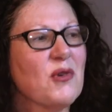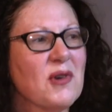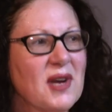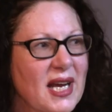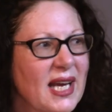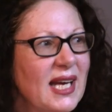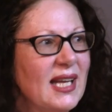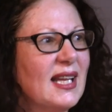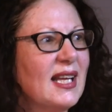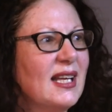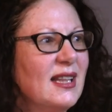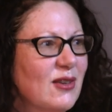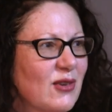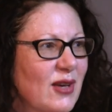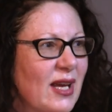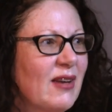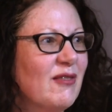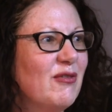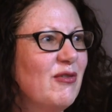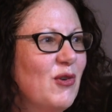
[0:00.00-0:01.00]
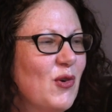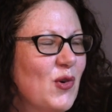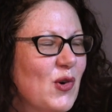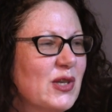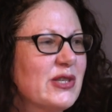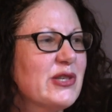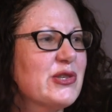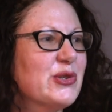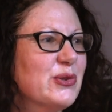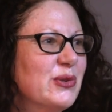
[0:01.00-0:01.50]
really looking
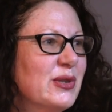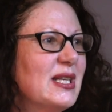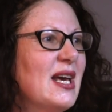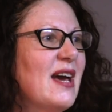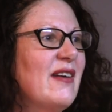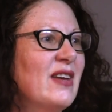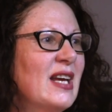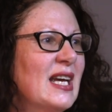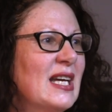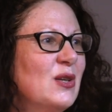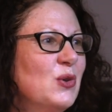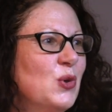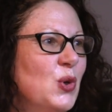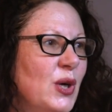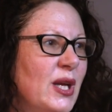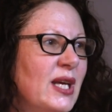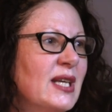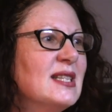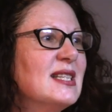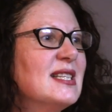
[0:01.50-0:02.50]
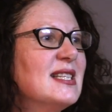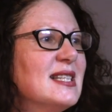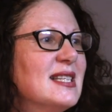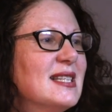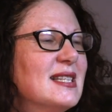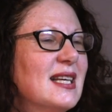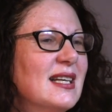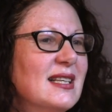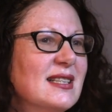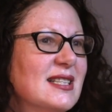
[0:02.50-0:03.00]
forward to it having an audience,
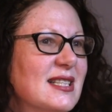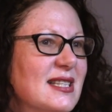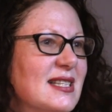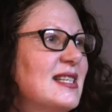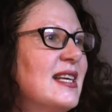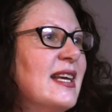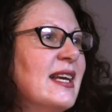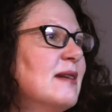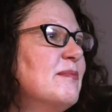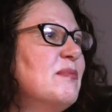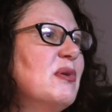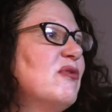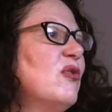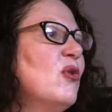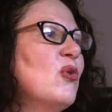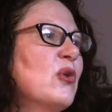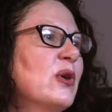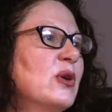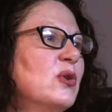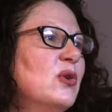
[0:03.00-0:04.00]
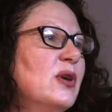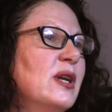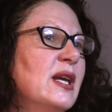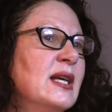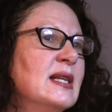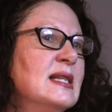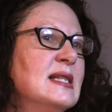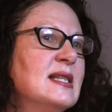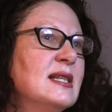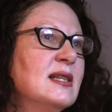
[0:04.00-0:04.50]
to seeing it before an
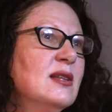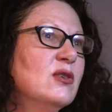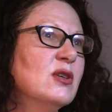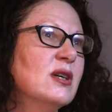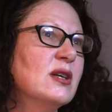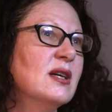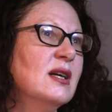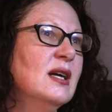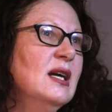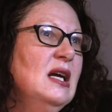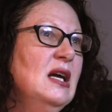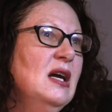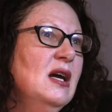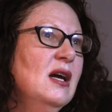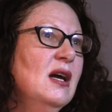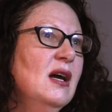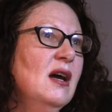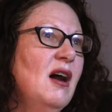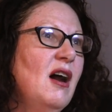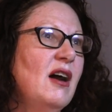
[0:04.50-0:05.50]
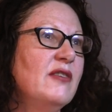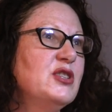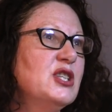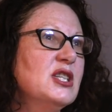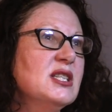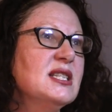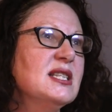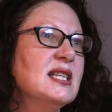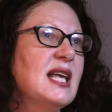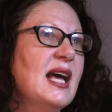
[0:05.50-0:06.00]
audience. Look, I've
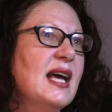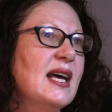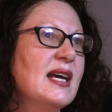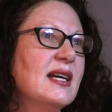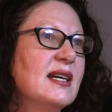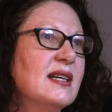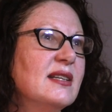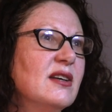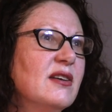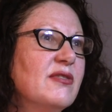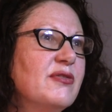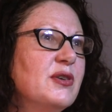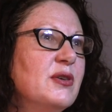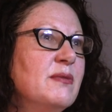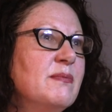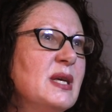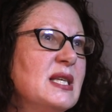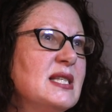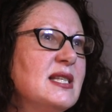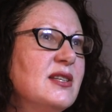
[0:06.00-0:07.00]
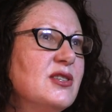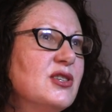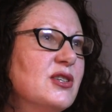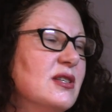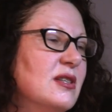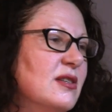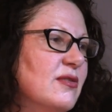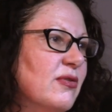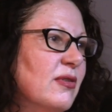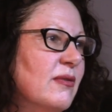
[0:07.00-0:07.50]
just had a few
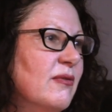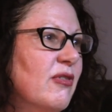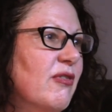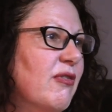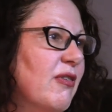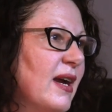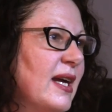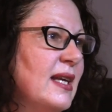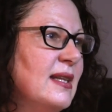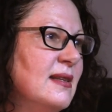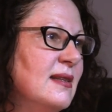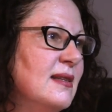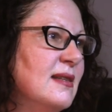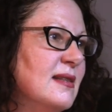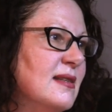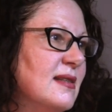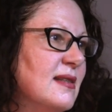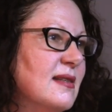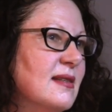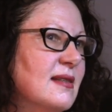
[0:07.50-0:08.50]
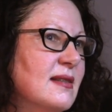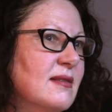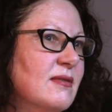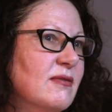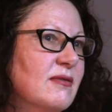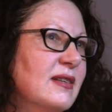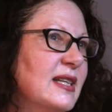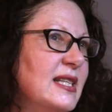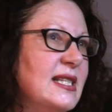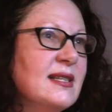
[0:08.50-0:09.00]
messages from friends
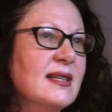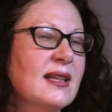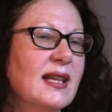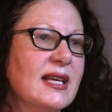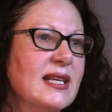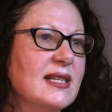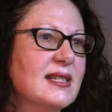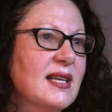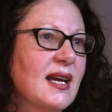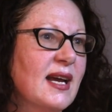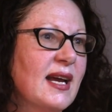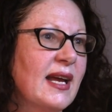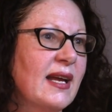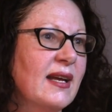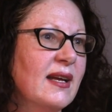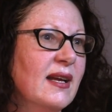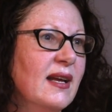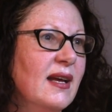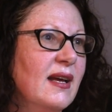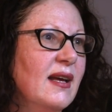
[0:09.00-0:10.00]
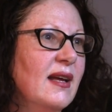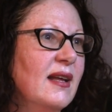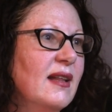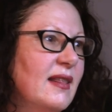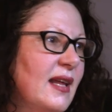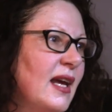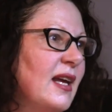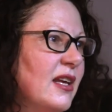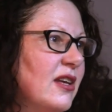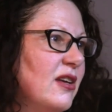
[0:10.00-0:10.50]
recently saying,
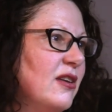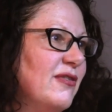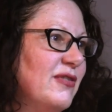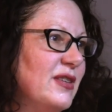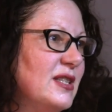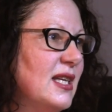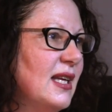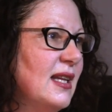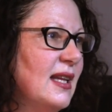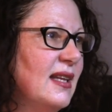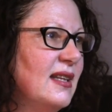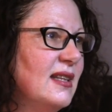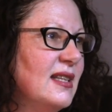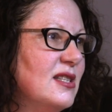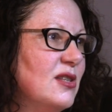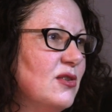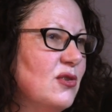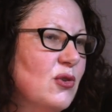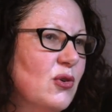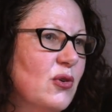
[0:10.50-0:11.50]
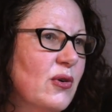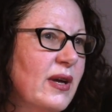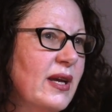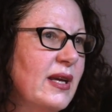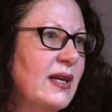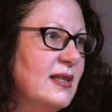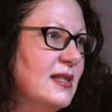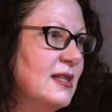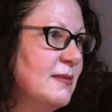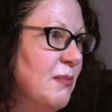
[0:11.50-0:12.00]
thank you for telling this
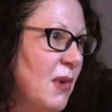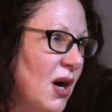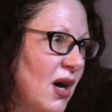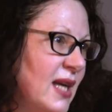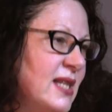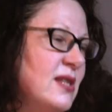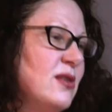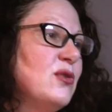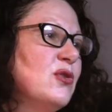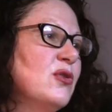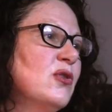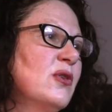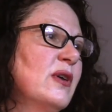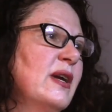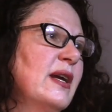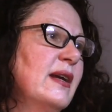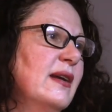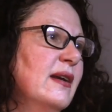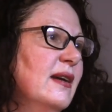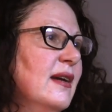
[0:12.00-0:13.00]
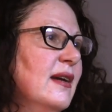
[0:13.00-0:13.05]
story, it's my story.